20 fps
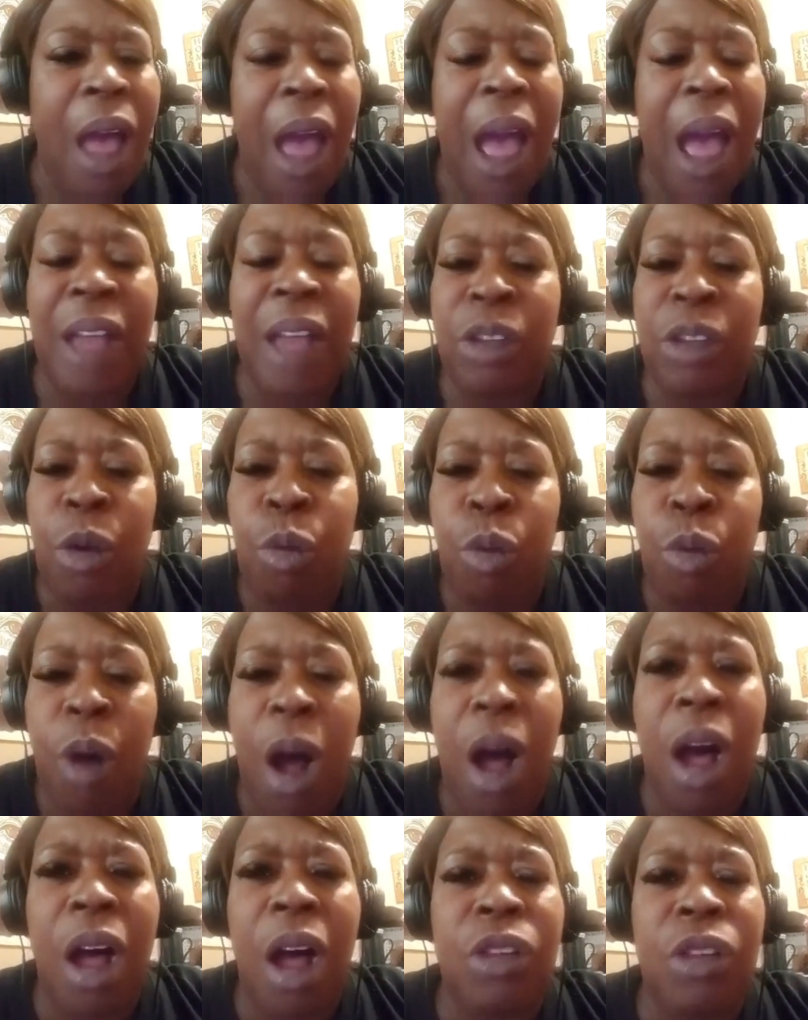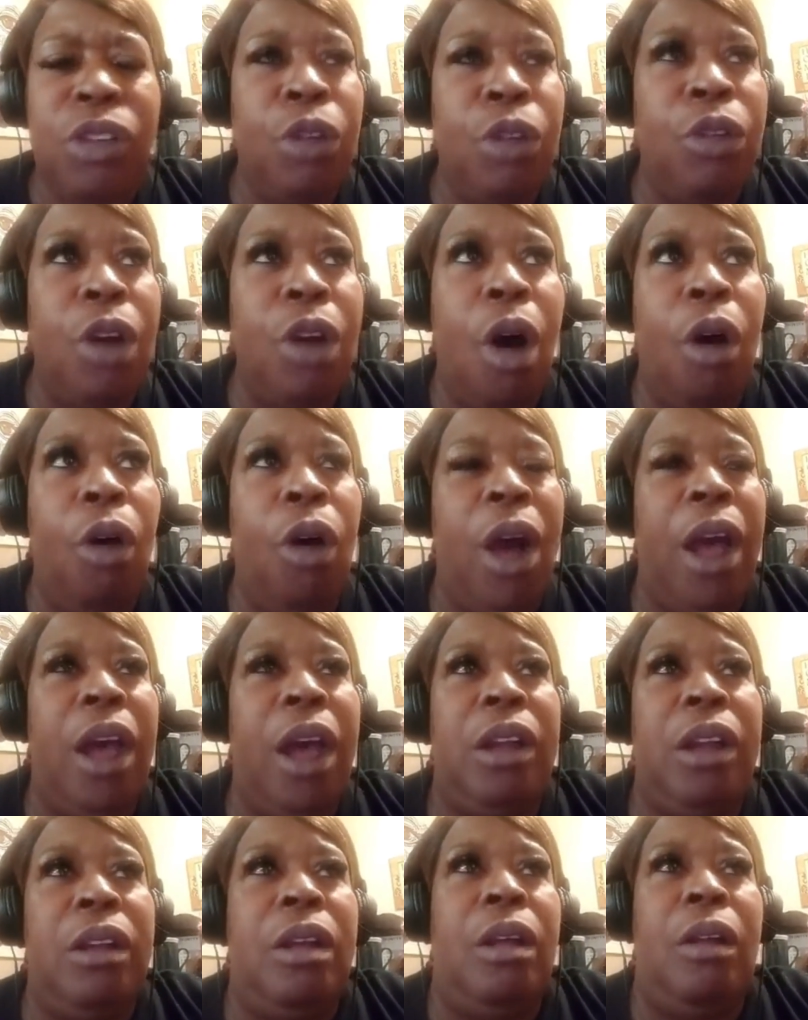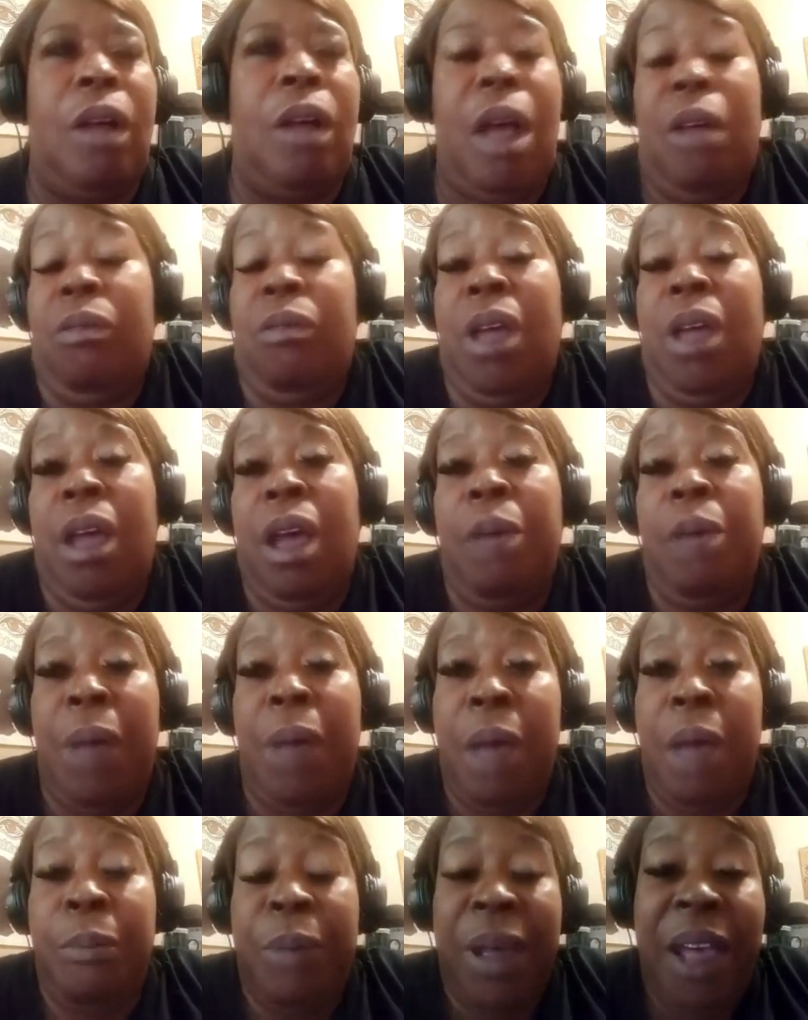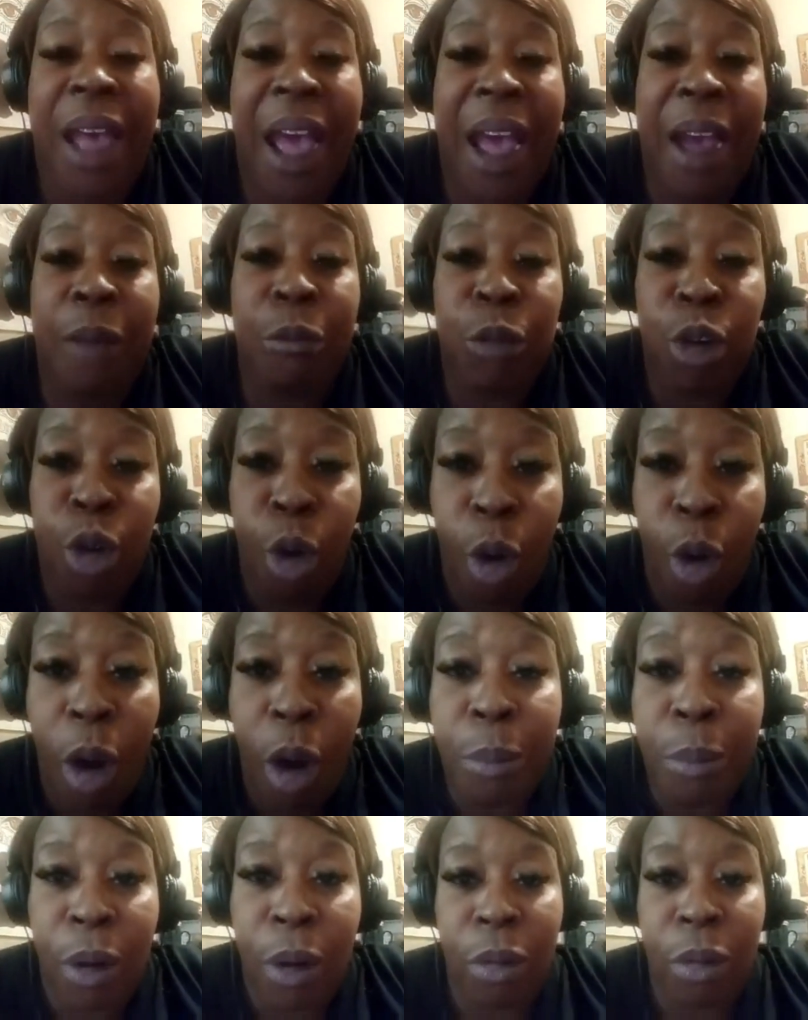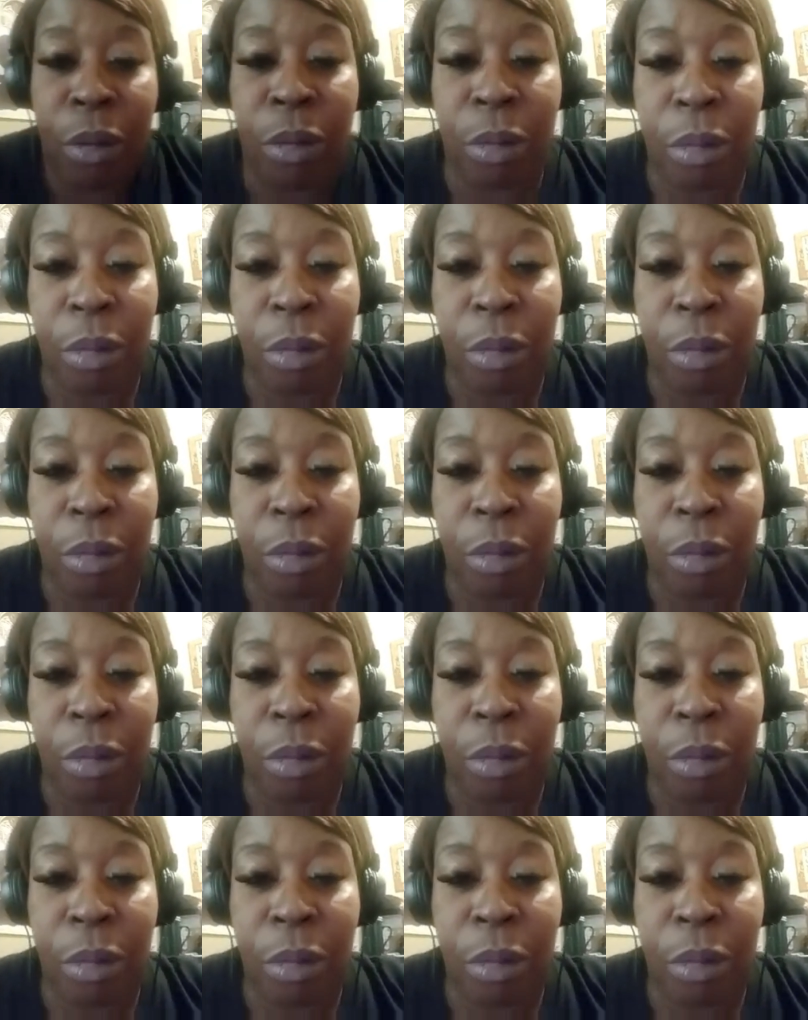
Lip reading: as it was, you know, and it became normal.